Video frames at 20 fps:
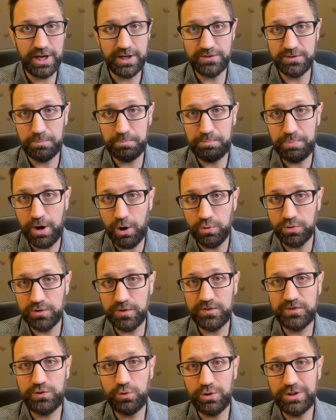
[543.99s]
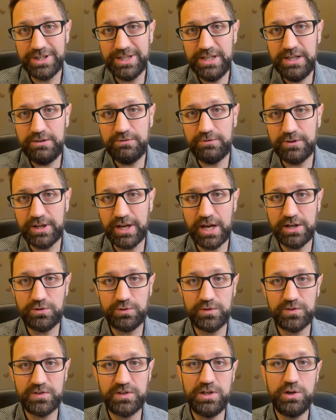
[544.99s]
As a bonus, you'll even get
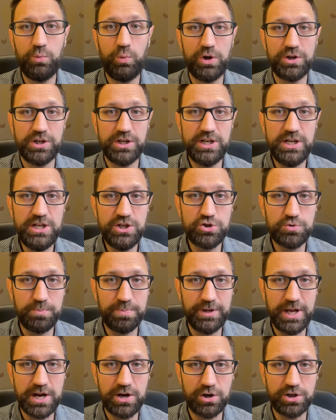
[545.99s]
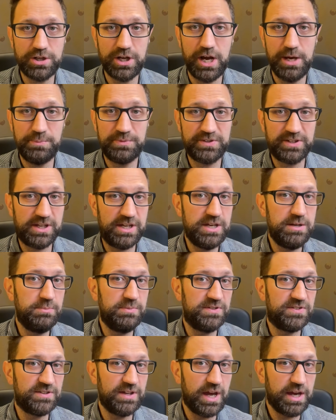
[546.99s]
to see what each player type's key
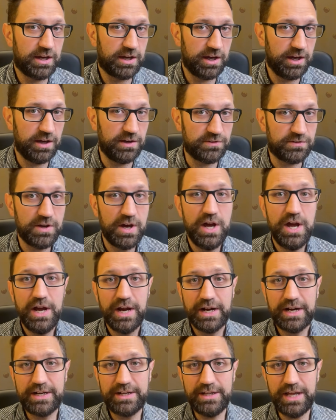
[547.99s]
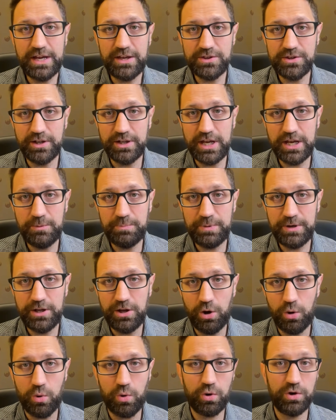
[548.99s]
mistake is. Click the link
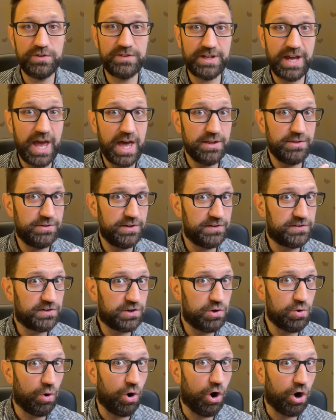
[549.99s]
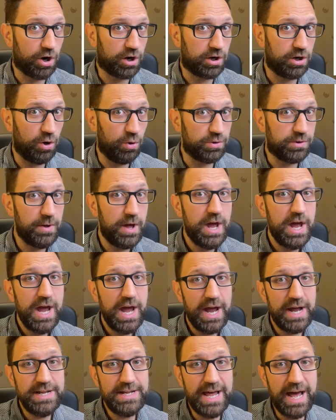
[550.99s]
below or scan this QR code.
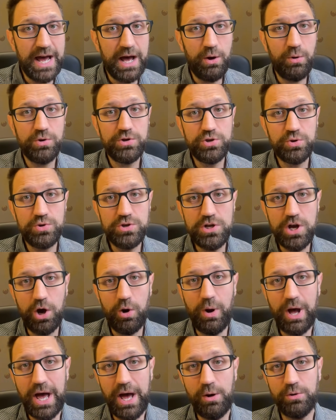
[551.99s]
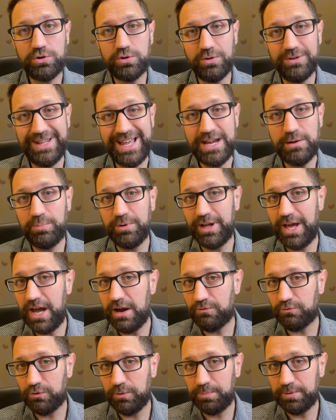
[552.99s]
And now you know how to label
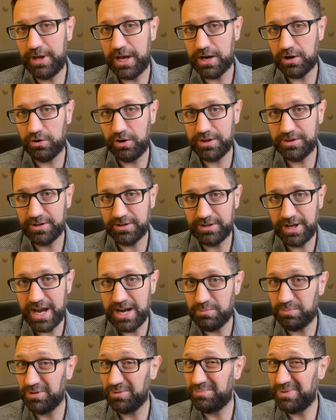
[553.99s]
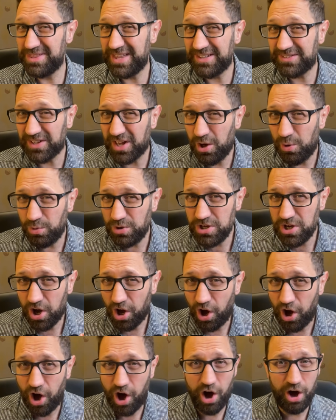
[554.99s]
every player at the table, but that's only
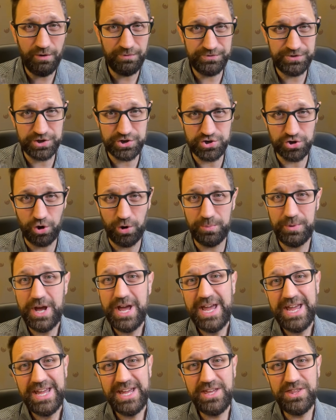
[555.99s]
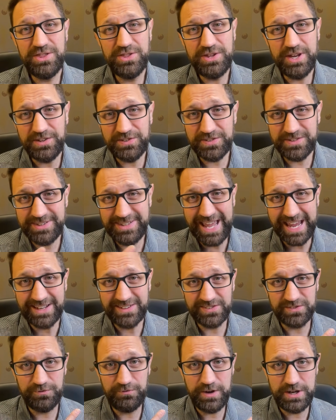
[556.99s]
half the job. In this
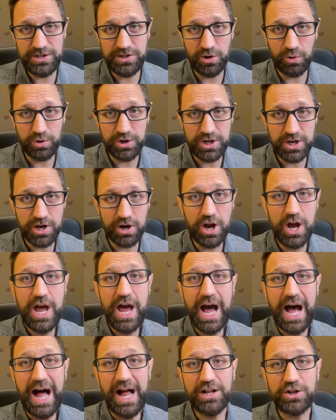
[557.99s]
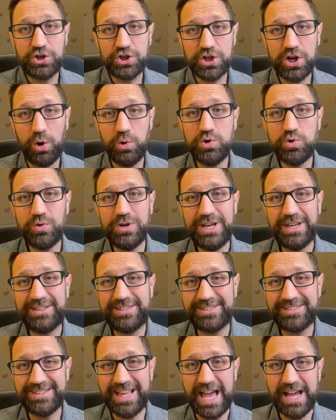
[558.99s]
next video here, I'll show you
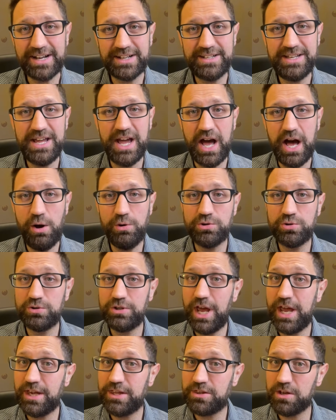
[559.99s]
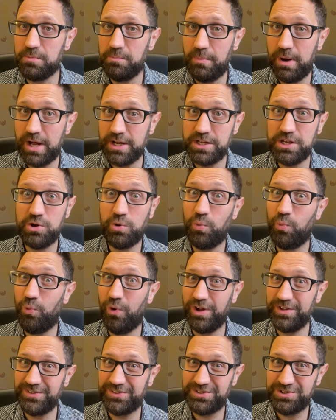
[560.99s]
exactly how to take their money
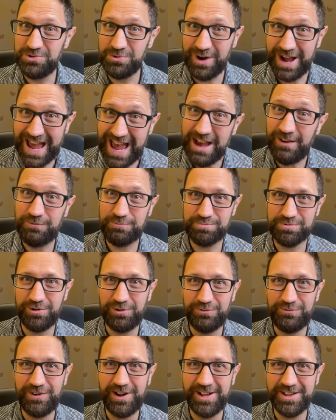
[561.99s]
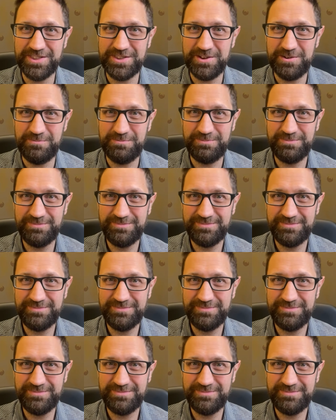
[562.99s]
once you have profiled them.